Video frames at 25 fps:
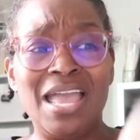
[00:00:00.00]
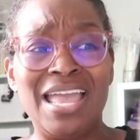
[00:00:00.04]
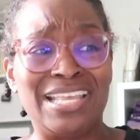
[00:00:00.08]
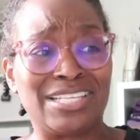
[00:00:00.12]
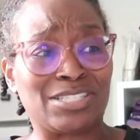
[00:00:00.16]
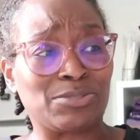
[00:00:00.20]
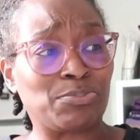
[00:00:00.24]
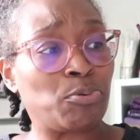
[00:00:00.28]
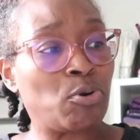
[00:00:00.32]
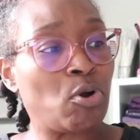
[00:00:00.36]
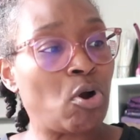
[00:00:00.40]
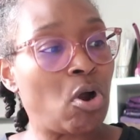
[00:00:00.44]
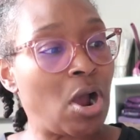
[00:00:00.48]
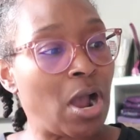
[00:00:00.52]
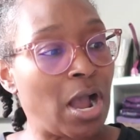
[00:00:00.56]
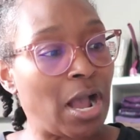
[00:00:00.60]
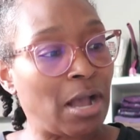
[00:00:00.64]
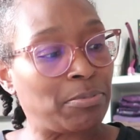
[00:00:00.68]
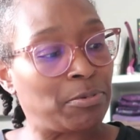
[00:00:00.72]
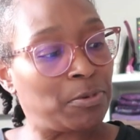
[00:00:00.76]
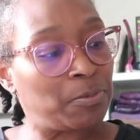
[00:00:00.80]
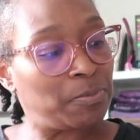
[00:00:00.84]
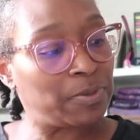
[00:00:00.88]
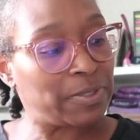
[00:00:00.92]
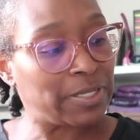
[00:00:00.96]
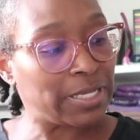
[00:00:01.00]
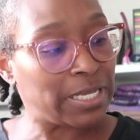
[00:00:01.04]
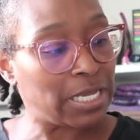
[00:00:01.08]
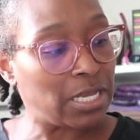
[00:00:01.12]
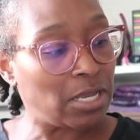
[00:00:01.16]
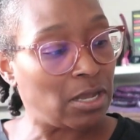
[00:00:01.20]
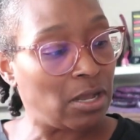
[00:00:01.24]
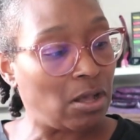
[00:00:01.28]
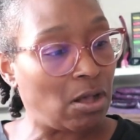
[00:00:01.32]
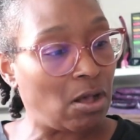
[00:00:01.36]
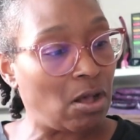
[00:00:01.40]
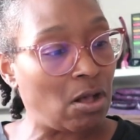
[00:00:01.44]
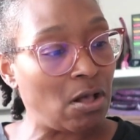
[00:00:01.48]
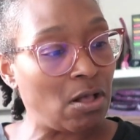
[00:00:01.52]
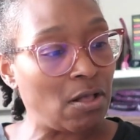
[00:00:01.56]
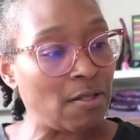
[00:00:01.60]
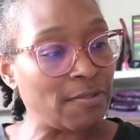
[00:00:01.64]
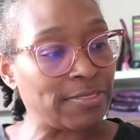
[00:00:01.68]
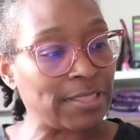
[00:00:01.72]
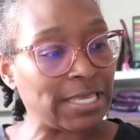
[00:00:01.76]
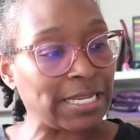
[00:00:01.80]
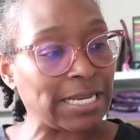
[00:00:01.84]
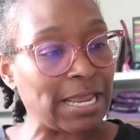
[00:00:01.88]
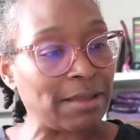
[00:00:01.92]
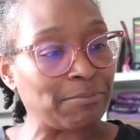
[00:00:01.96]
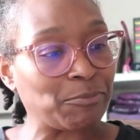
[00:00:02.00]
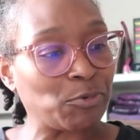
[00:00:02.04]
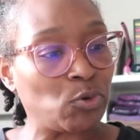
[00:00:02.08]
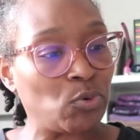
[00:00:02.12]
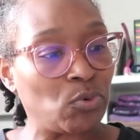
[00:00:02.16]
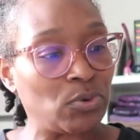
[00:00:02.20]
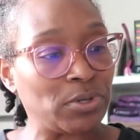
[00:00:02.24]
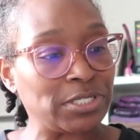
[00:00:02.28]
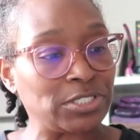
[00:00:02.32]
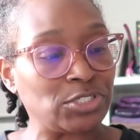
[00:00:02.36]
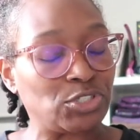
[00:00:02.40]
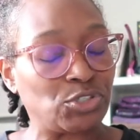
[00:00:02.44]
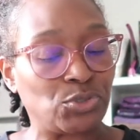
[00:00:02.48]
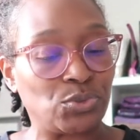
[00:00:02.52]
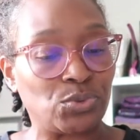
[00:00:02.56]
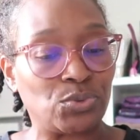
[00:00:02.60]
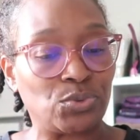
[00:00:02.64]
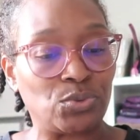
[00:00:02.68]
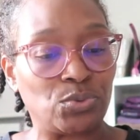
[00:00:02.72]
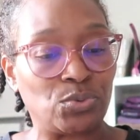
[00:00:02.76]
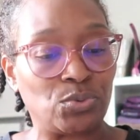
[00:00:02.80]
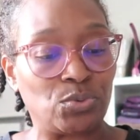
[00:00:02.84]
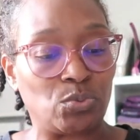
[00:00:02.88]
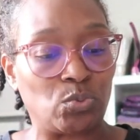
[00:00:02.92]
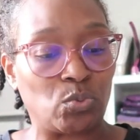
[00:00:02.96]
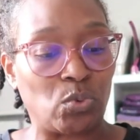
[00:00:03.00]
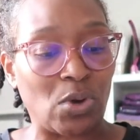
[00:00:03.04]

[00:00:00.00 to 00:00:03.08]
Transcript: is probably all that I'm going to